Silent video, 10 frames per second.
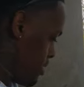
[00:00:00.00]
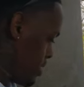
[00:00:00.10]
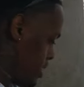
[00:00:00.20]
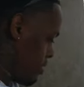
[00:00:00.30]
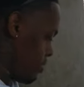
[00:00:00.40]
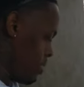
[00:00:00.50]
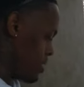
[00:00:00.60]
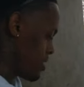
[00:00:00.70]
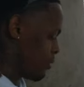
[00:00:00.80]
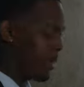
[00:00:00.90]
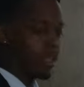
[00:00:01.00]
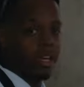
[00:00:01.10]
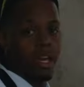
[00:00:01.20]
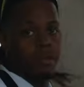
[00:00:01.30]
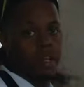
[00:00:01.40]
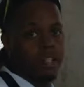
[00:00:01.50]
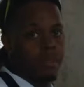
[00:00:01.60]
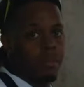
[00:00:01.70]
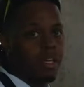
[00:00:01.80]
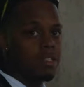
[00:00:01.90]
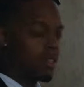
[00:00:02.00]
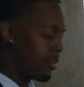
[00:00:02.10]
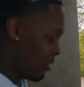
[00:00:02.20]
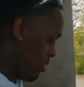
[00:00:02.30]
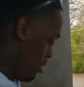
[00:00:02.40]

just let it, really just a waiting game right now, man. So